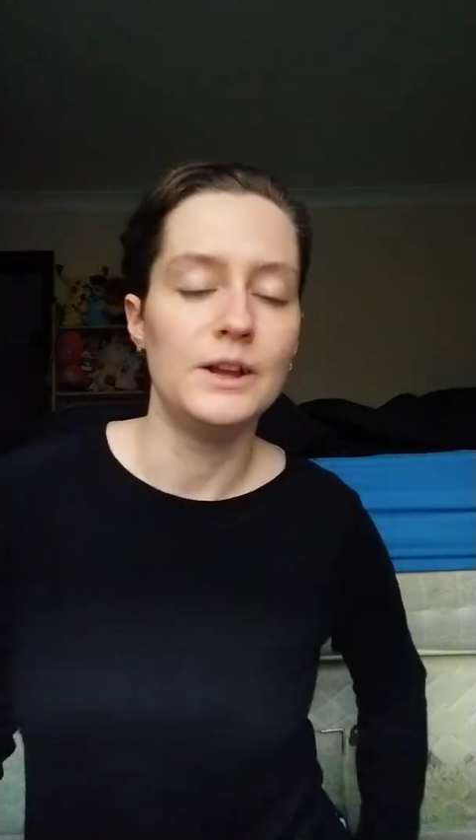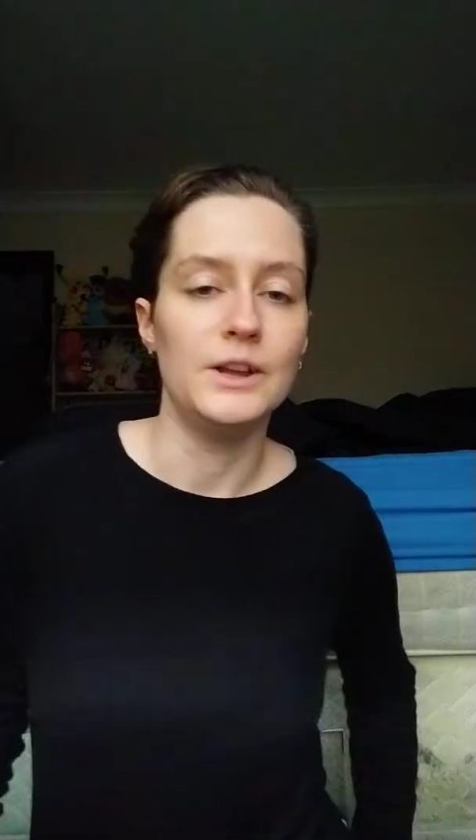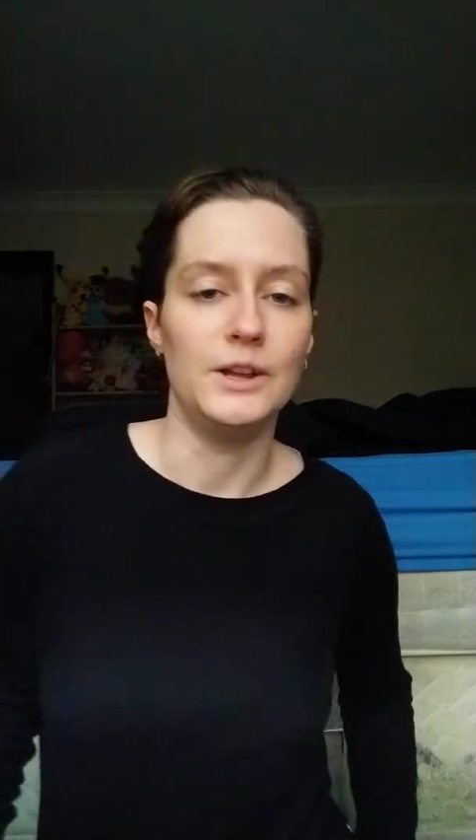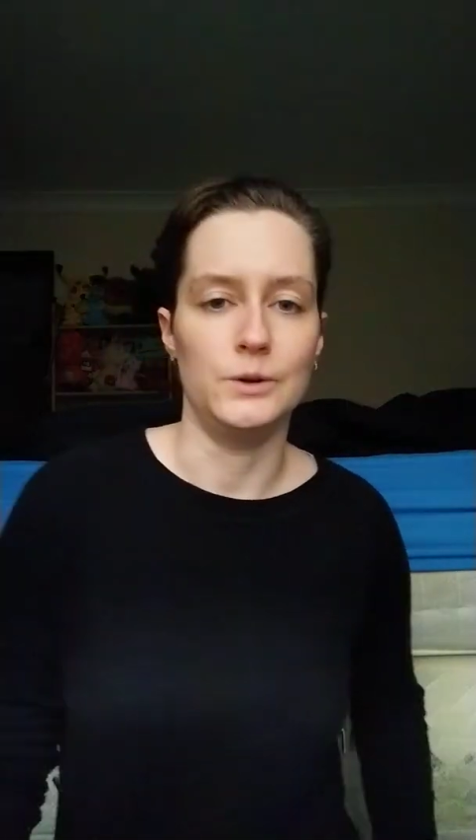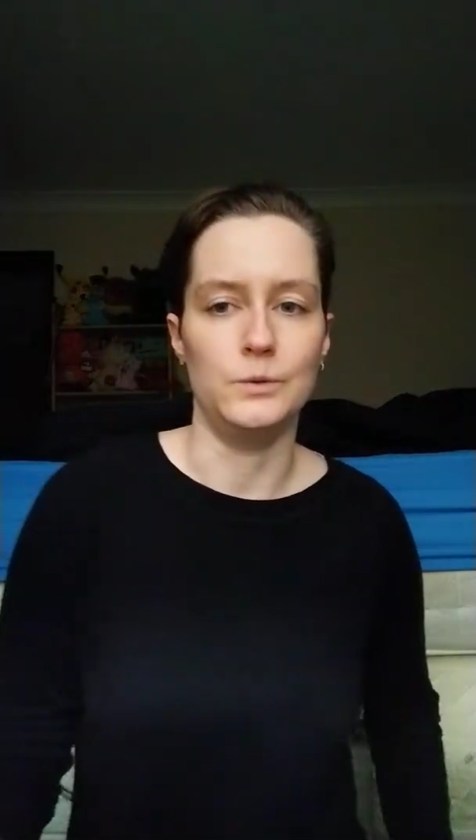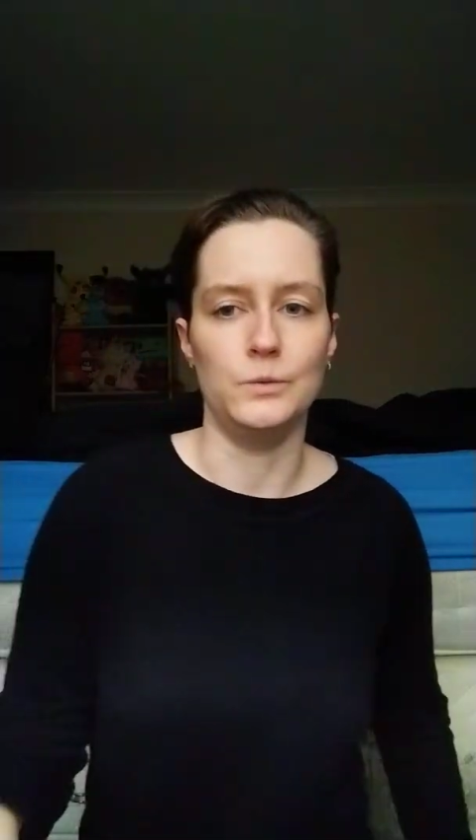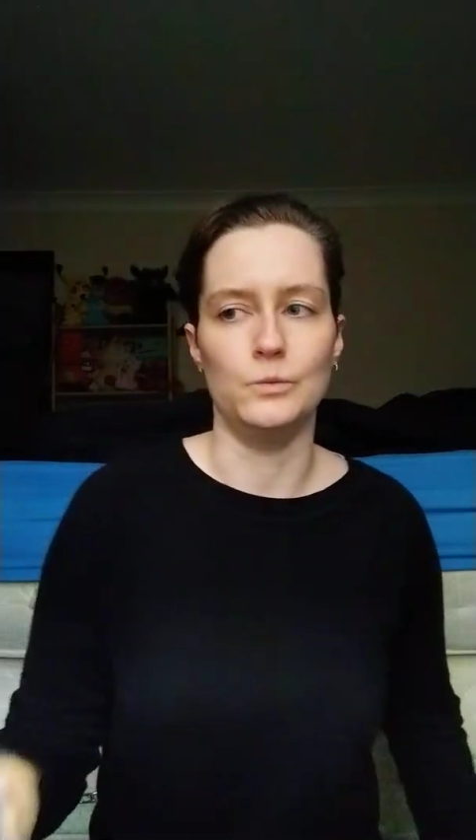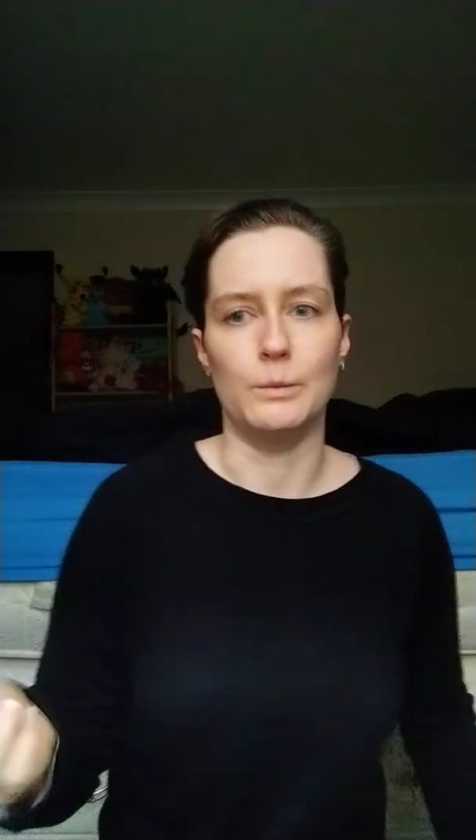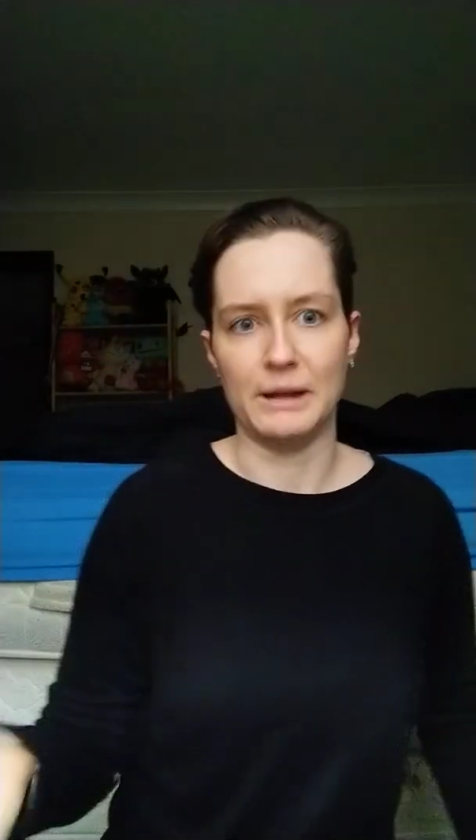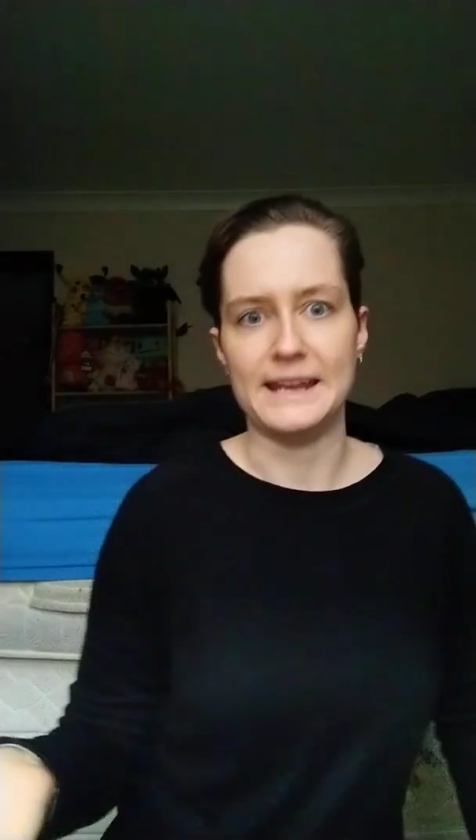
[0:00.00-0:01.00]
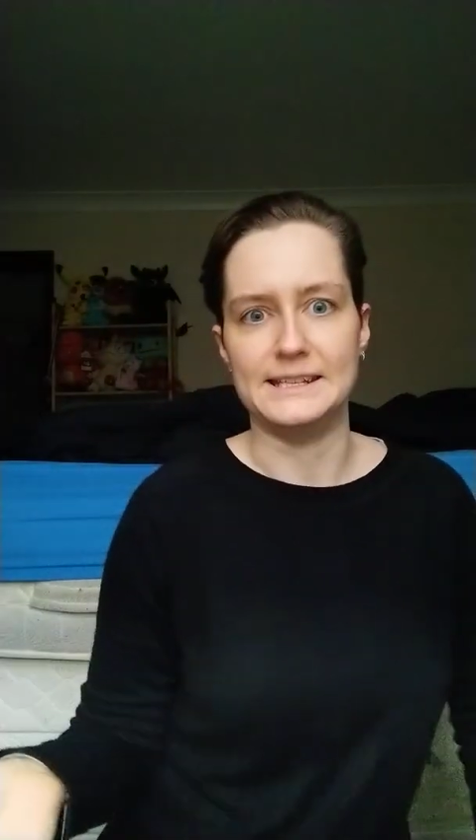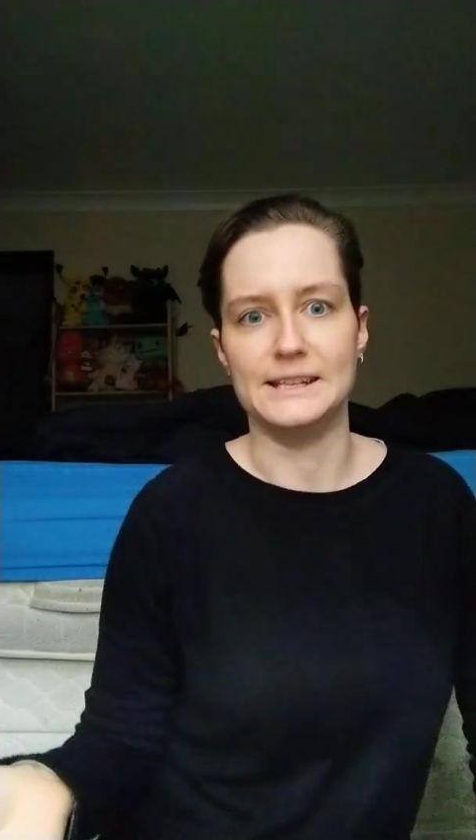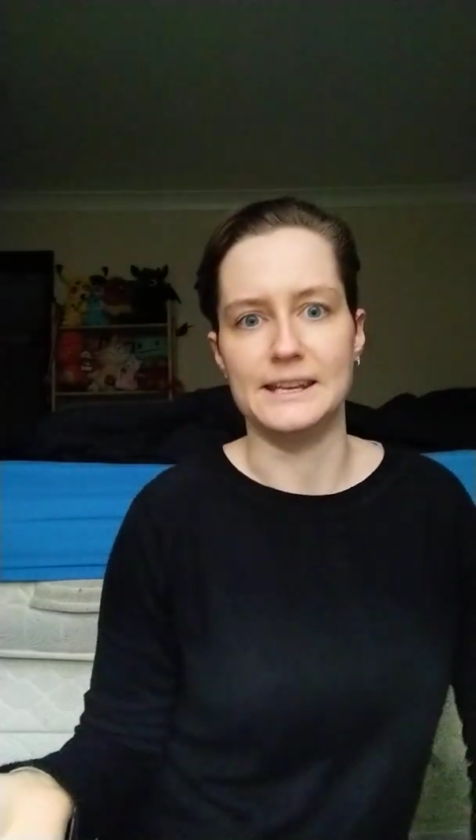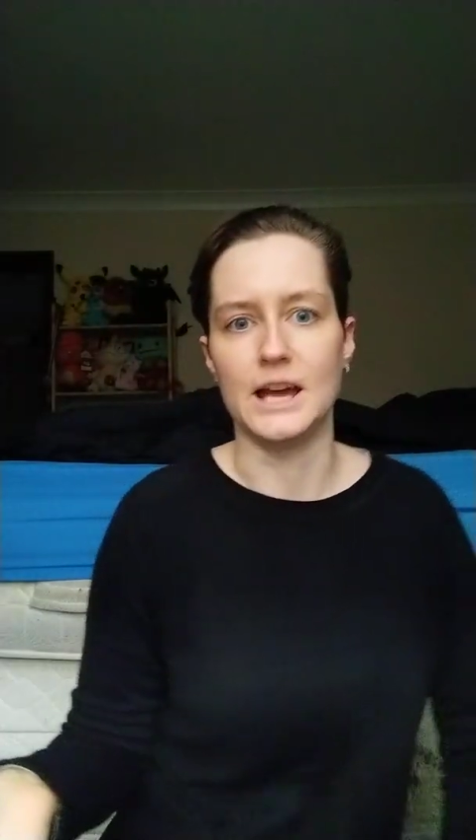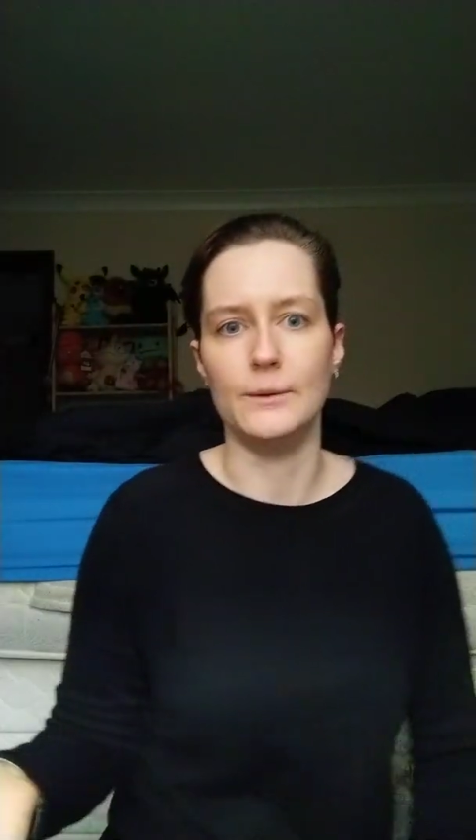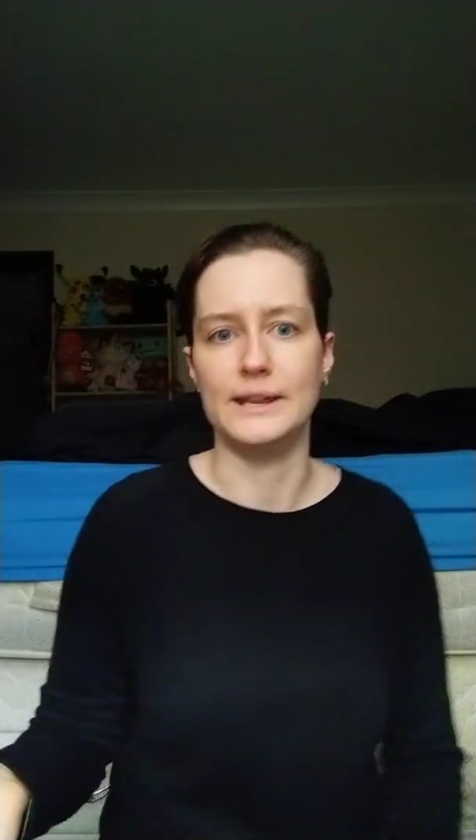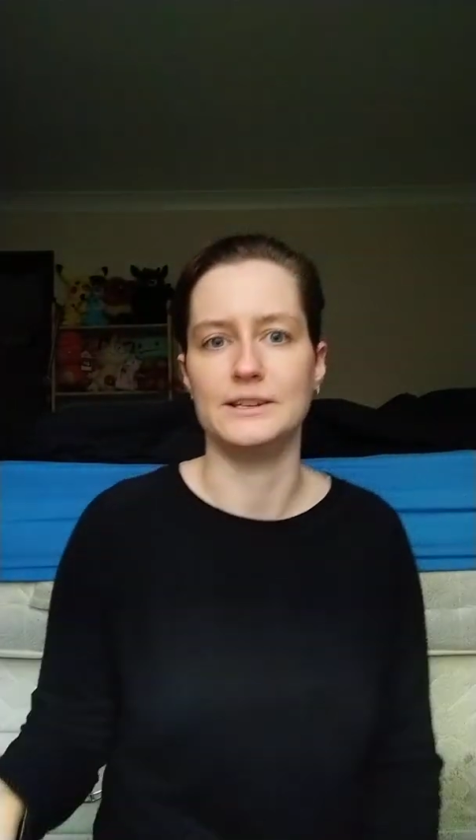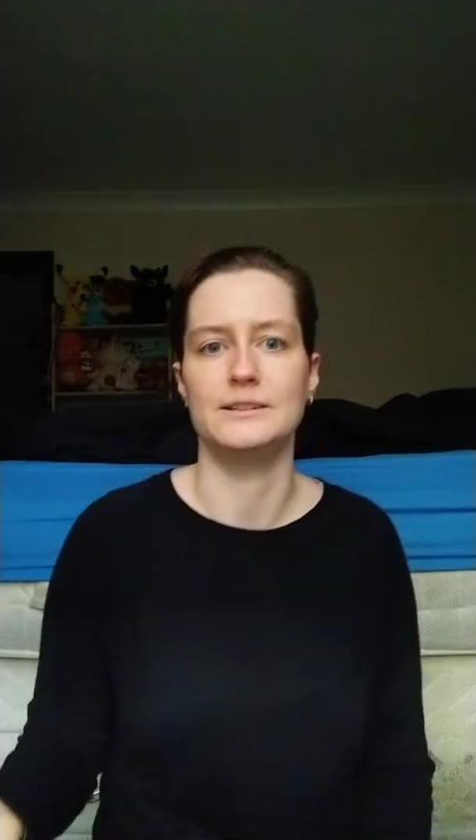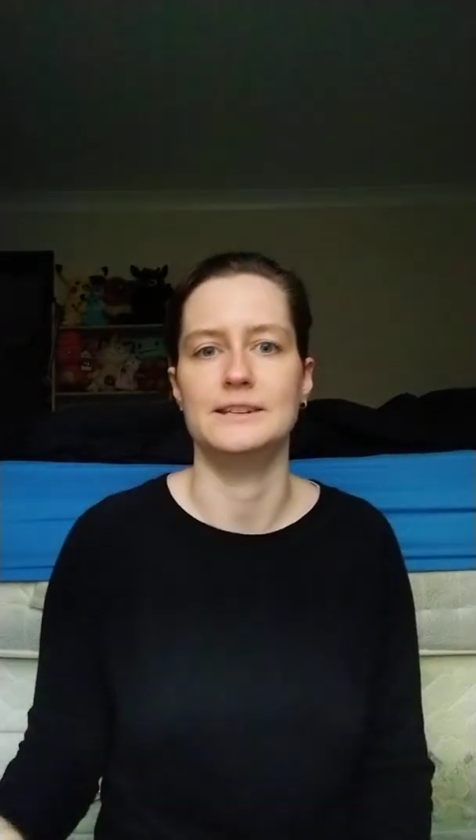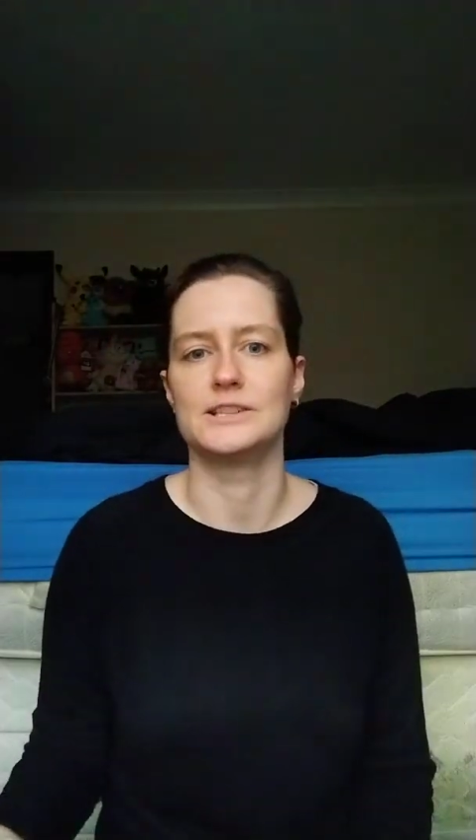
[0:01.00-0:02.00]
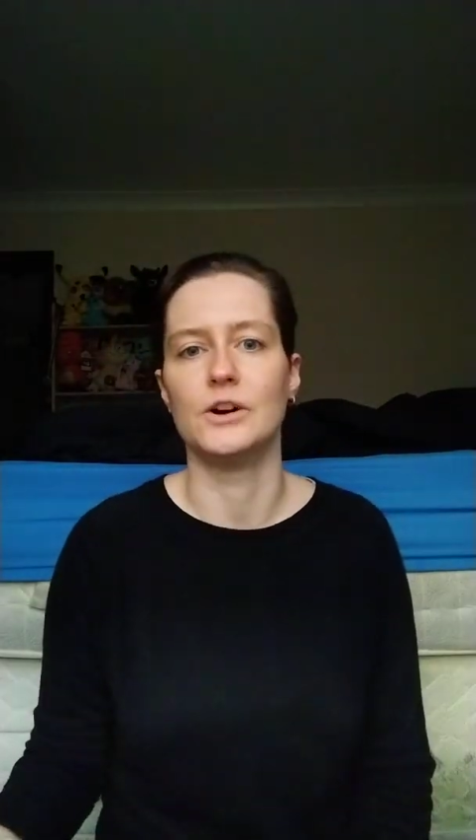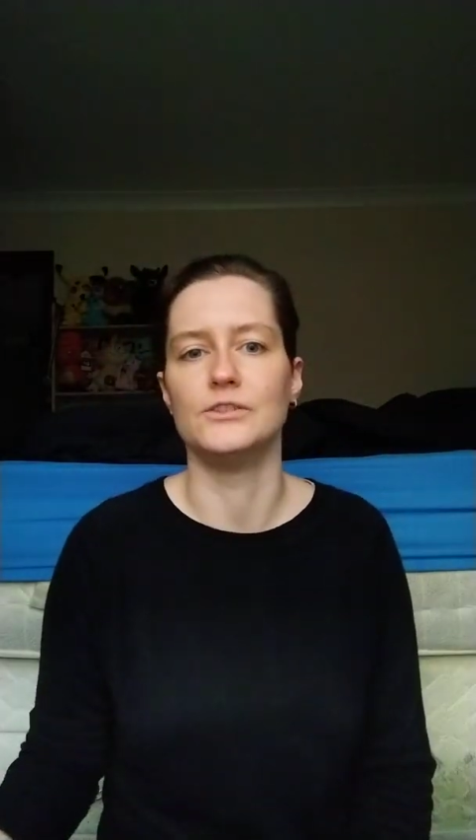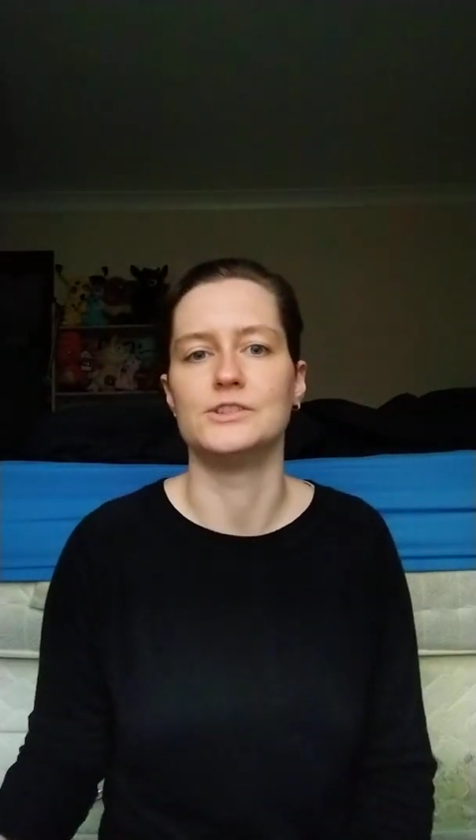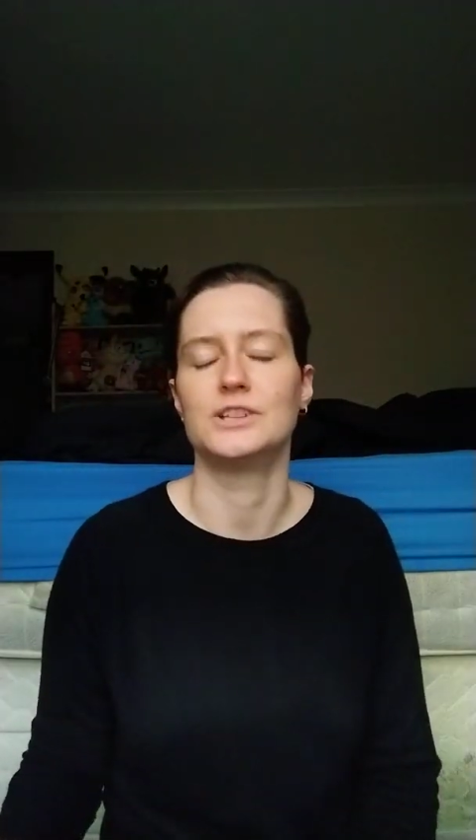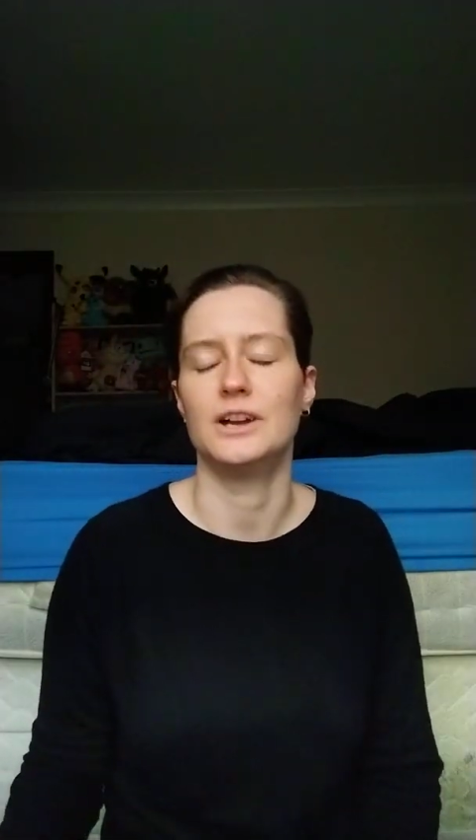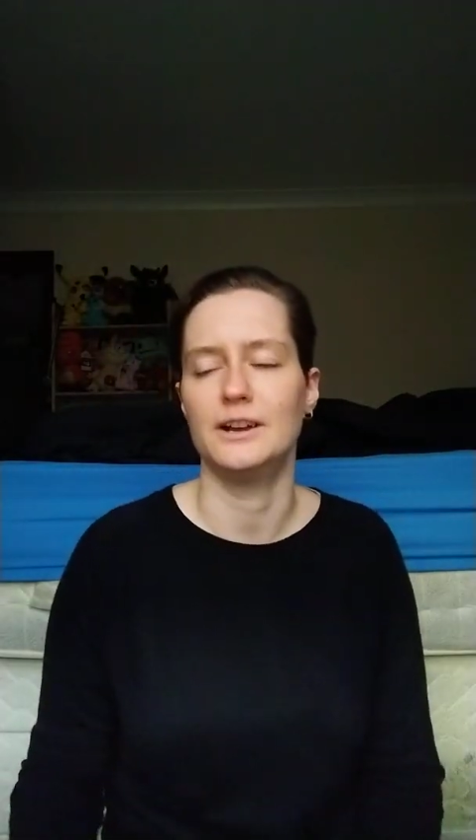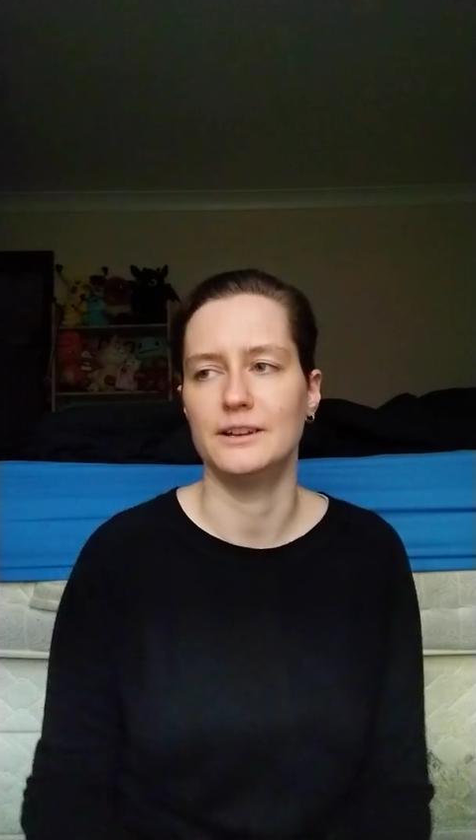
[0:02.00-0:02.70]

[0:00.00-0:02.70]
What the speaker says: who were blatantly going to this concert,